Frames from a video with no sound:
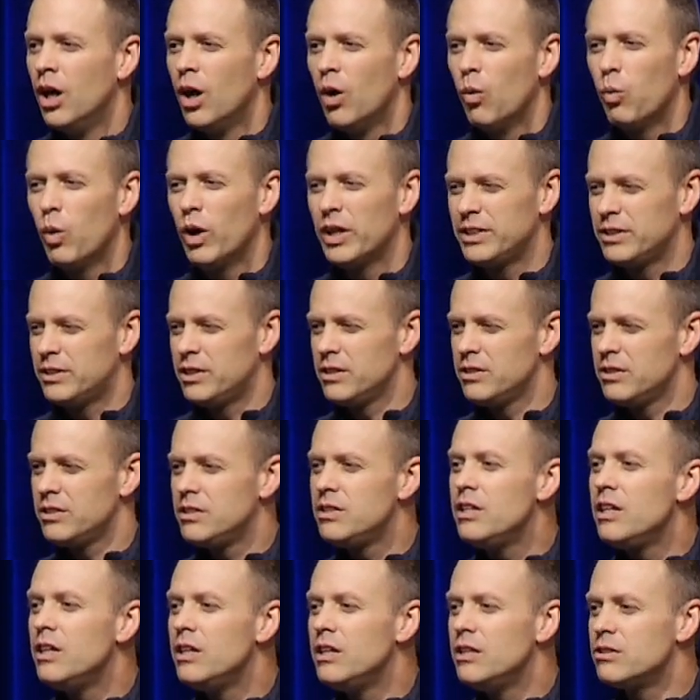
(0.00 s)
What
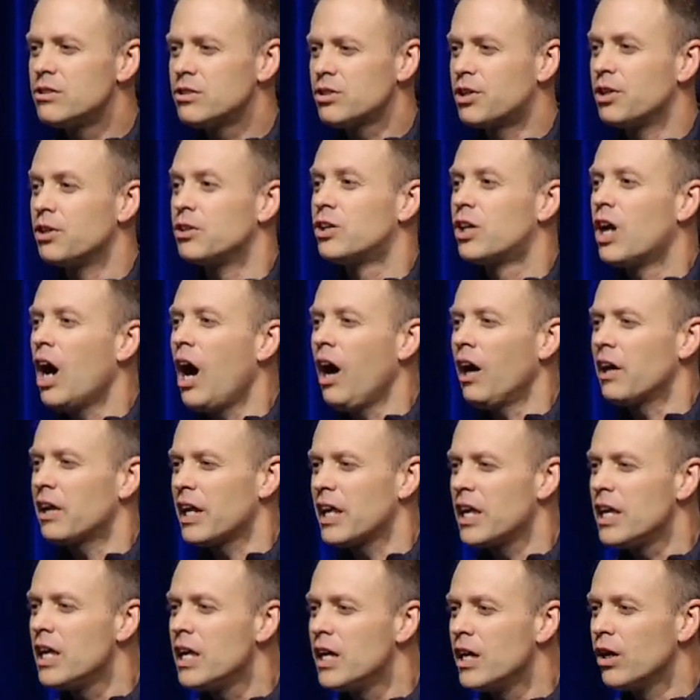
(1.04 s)
disease could God
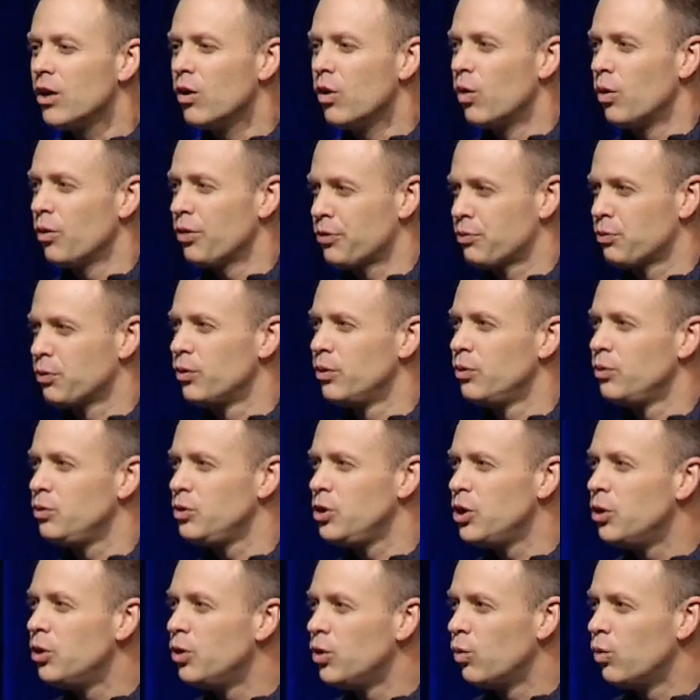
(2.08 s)
heal through you?